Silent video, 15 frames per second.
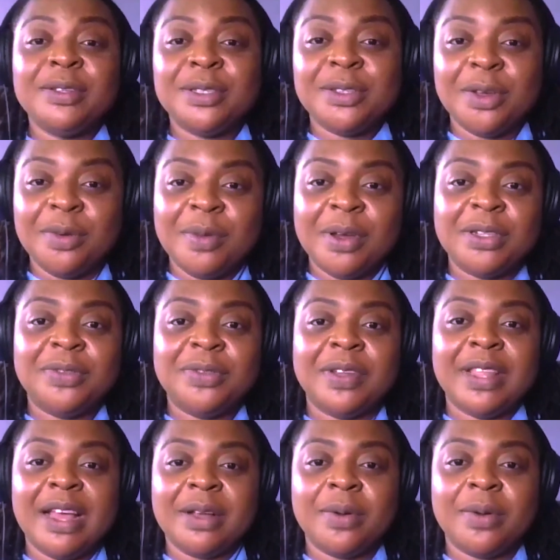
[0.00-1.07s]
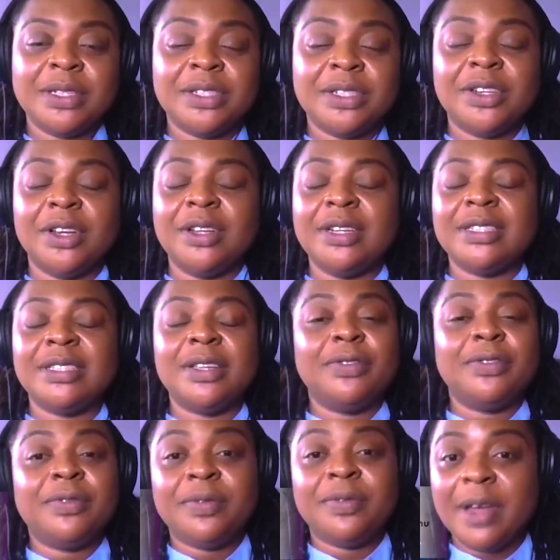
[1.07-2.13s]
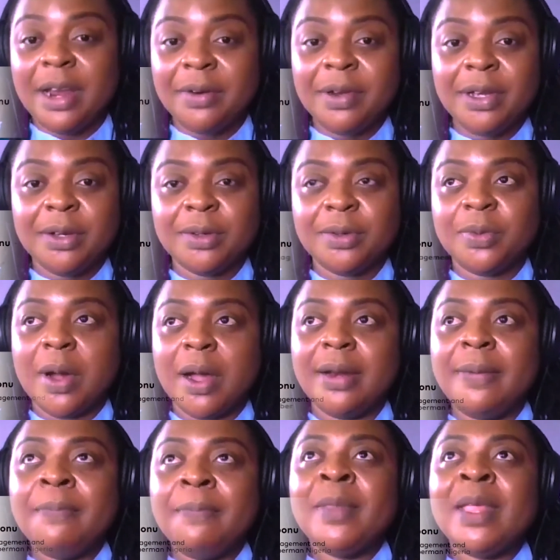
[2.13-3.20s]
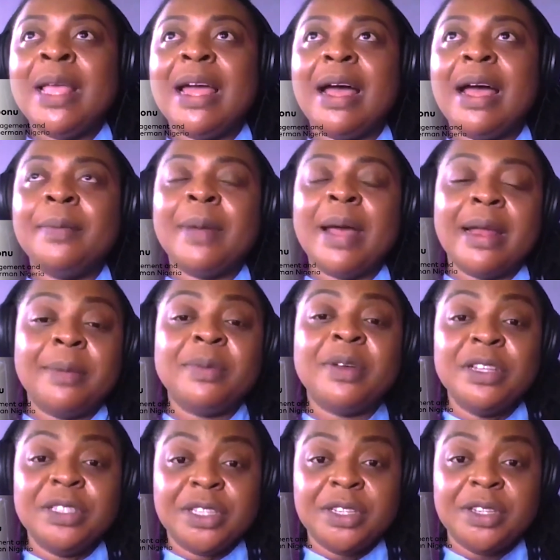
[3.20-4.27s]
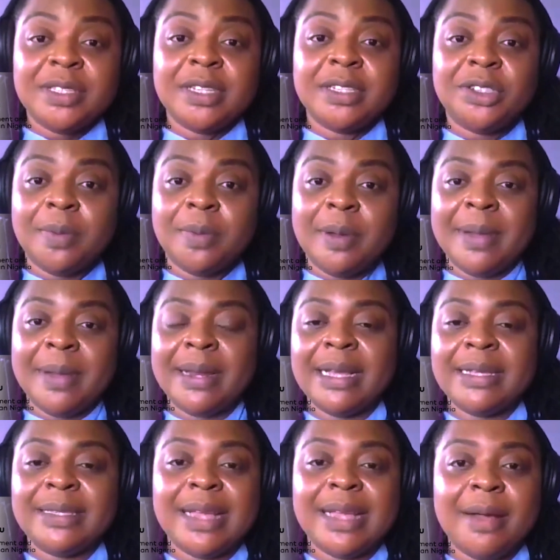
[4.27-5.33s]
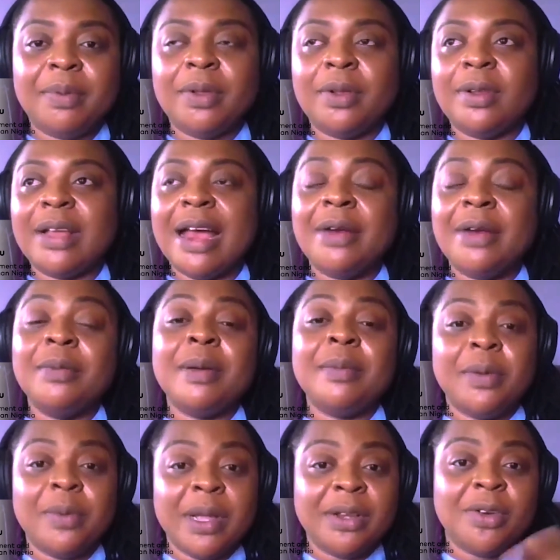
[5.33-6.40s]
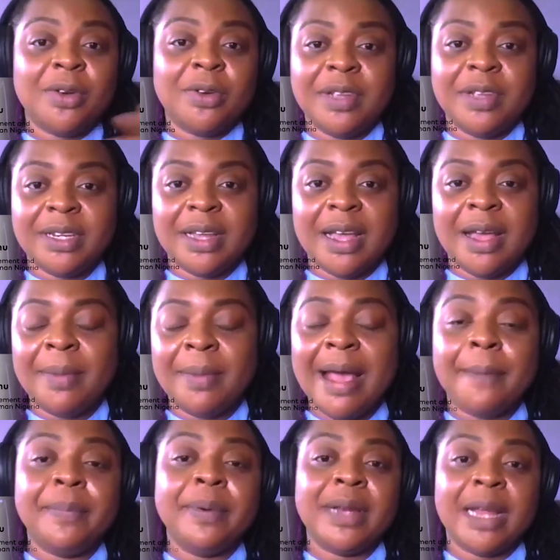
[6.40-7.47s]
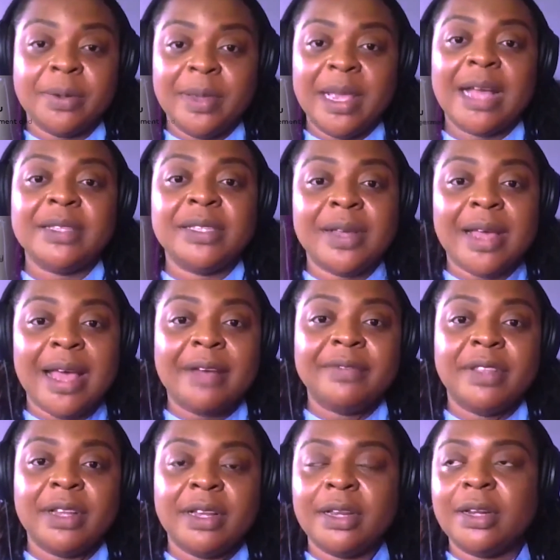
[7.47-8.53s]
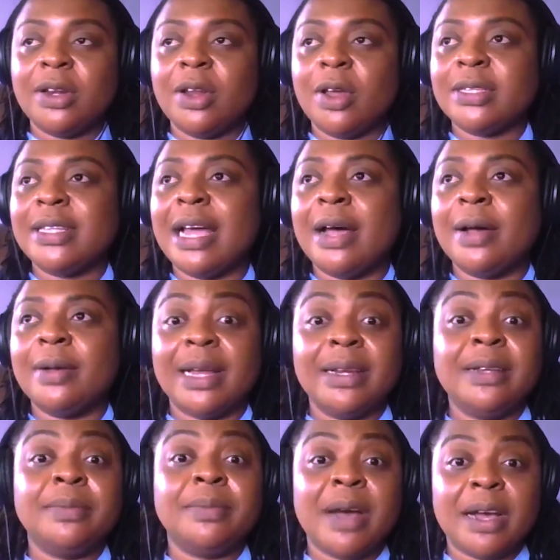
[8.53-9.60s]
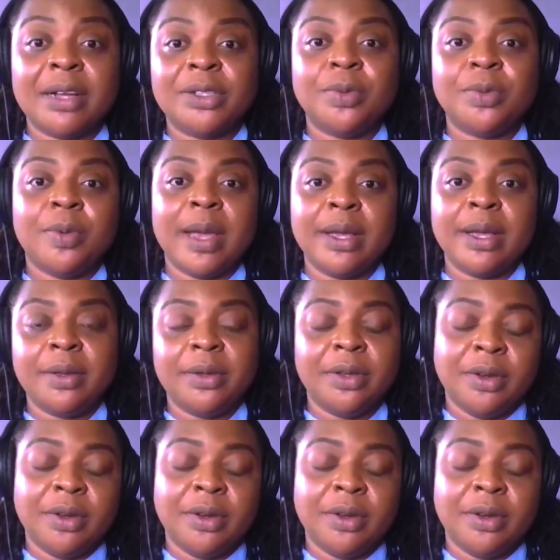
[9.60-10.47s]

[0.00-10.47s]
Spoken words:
you so much for that question. It's a very good one. And I'm going to use the Jobberman example. I remember when COVID happened and we had to have the lockdown, and in March, we